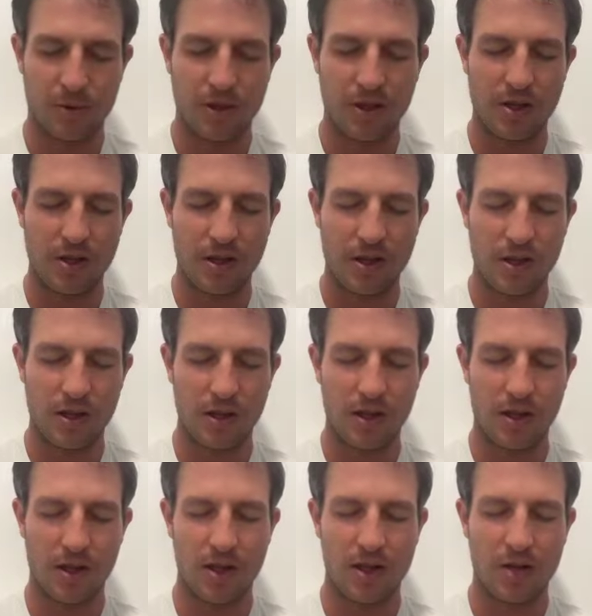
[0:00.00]
Breathing
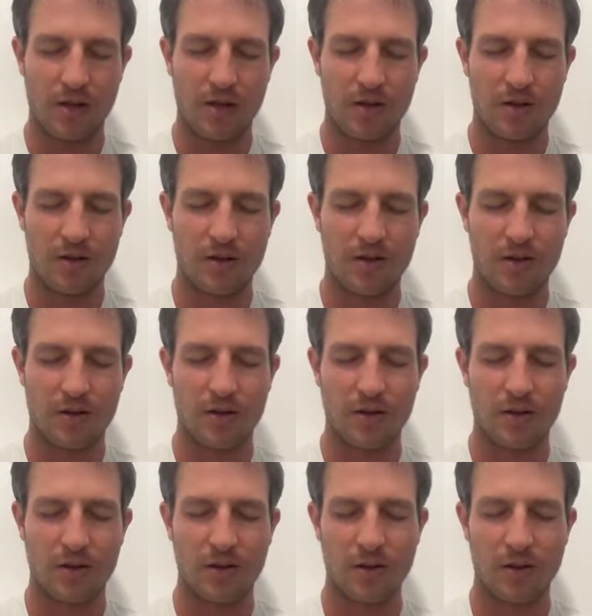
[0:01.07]
in,
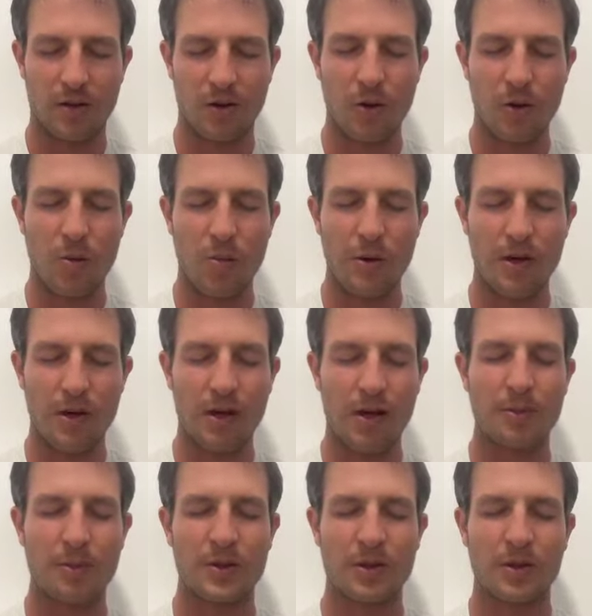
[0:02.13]

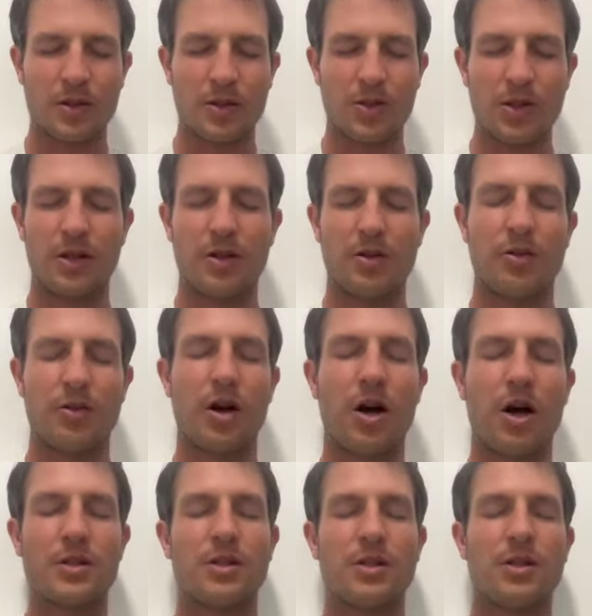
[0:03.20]
opening up to the
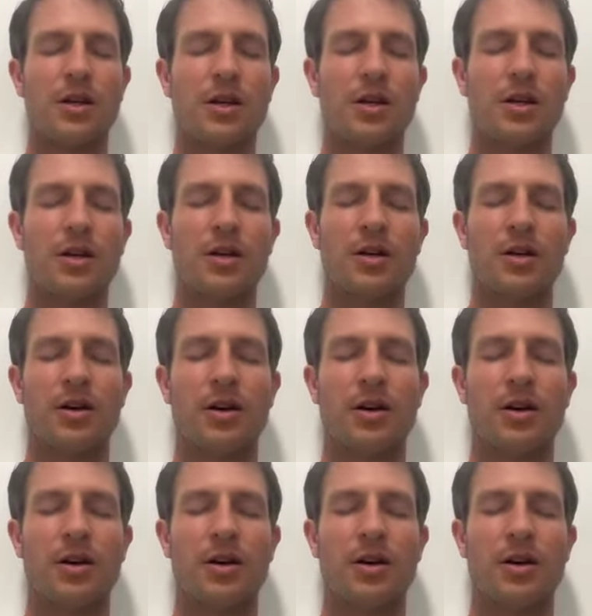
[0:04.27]
generosity